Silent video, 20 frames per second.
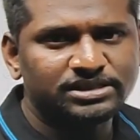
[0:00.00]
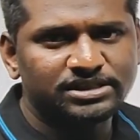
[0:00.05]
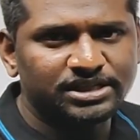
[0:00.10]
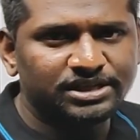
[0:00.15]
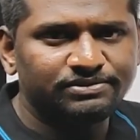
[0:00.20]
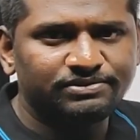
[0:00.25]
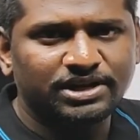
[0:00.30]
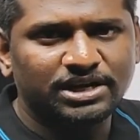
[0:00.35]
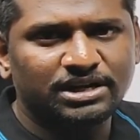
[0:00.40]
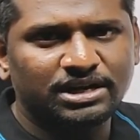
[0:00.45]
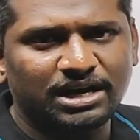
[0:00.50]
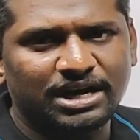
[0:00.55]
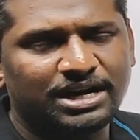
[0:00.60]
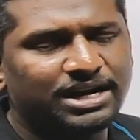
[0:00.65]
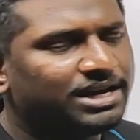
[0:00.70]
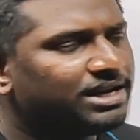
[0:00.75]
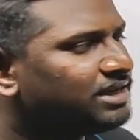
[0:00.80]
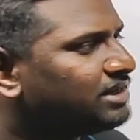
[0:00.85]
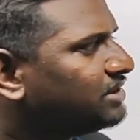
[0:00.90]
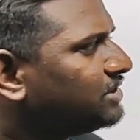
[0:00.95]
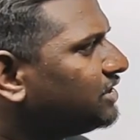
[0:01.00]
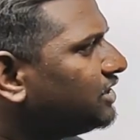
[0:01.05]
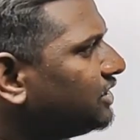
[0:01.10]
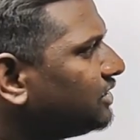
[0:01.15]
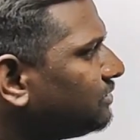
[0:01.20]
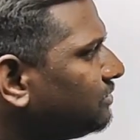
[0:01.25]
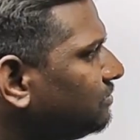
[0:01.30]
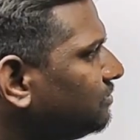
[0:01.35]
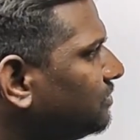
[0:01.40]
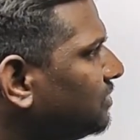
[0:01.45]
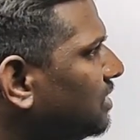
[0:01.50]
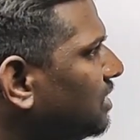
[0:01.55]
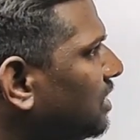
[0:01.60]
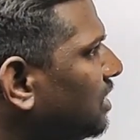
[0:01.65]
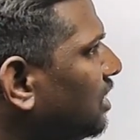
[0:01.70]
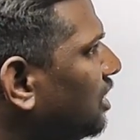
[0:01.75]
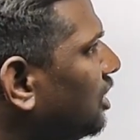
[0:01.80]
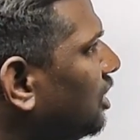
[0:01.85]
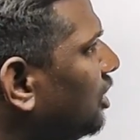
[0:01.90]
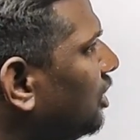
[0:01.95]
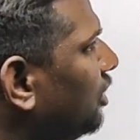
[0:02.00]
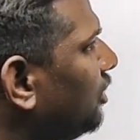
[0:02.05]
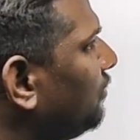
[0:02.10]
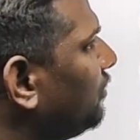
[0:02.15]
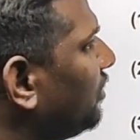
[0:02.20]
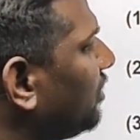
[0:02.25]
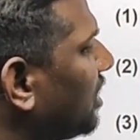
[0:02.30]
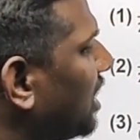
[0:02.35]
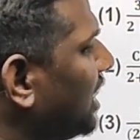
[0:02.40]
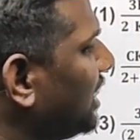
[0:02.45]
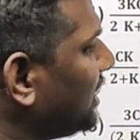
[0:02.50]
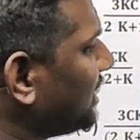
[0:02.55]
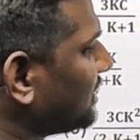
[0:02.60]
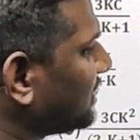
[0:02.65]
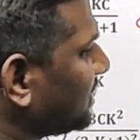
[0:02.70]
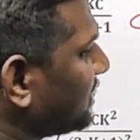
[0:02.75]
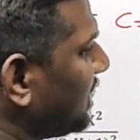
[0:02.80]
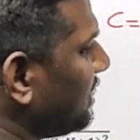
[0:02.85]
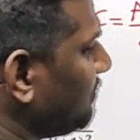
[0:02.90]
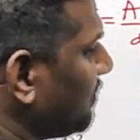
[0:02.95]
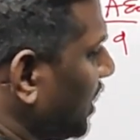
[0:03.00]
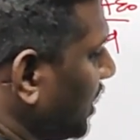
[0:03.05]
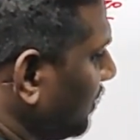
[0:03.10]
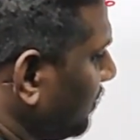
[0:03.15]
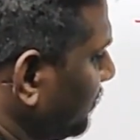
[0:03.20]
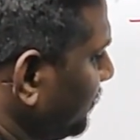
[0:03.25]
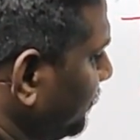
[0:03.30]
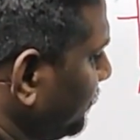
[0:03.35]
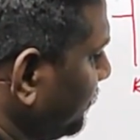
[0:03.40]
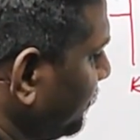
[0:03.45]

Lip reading: C1 and C2. If you write a C1